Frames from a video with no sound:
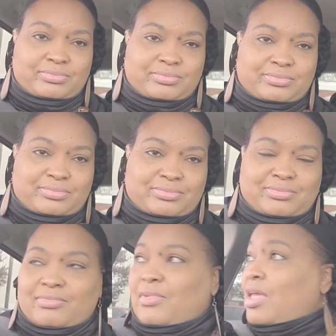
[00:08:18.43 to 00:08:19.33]
How can I
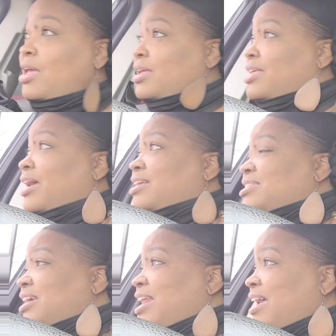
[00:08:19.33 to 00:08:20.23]
help you?
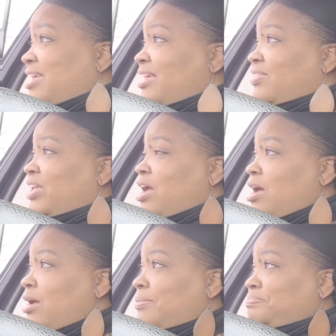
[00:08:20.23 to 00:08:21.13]
Yes, can I get the
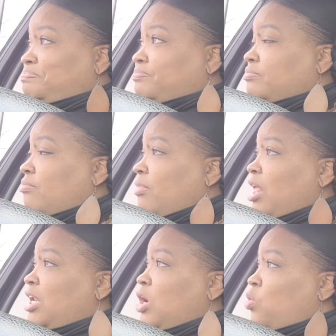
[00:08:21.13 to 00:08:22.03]
um
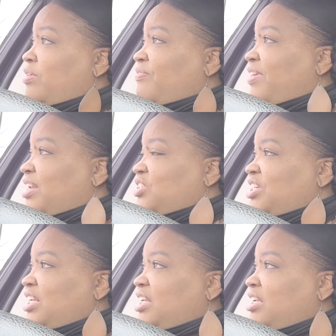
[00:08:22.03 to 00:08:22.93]
loaded
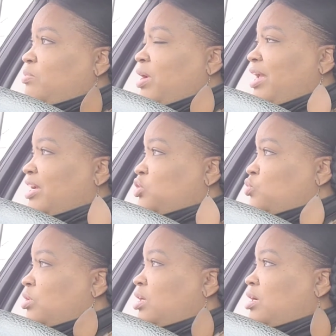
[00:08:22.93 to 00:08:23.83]
fettuccine with
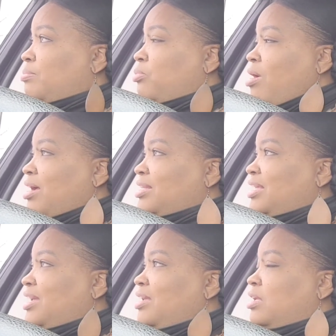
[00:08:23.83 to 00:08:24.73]
extra
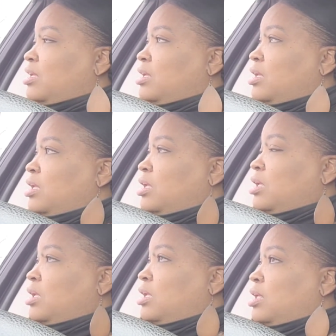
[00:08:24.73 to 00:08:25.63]
broccoli?
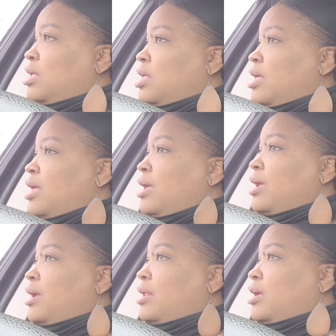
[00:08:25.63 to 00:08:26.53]

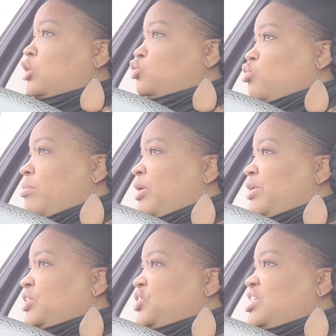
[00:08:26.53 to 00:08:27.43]
And a
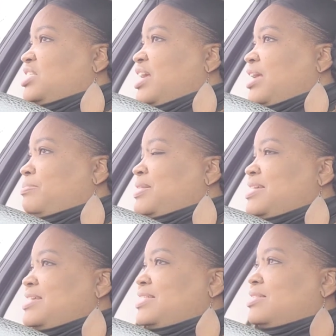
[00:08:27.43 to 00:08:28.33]
strawberry cheesecake,
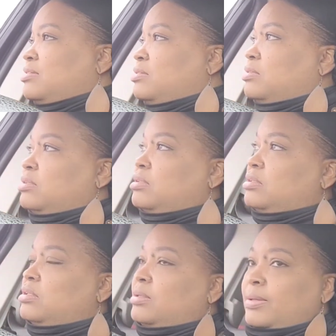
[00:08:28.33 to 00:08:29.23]
please.
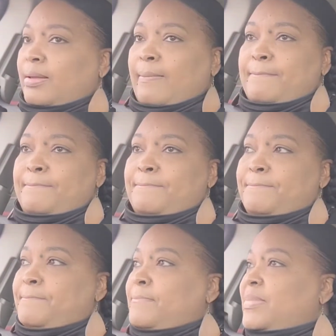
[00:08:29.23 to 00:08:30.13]
With the
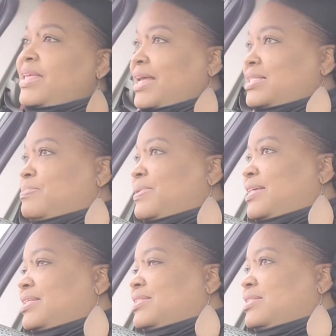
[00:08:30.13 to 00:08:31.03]
topping? Yes,
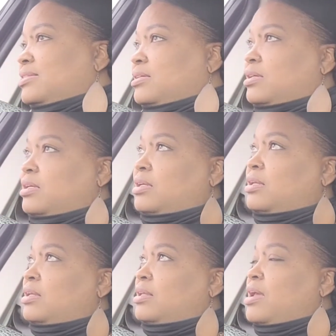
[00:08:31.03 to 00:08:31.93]
please. Okay, what
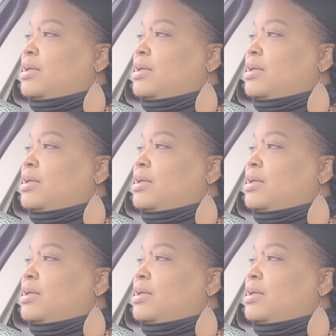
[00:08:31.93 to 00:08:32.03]
else?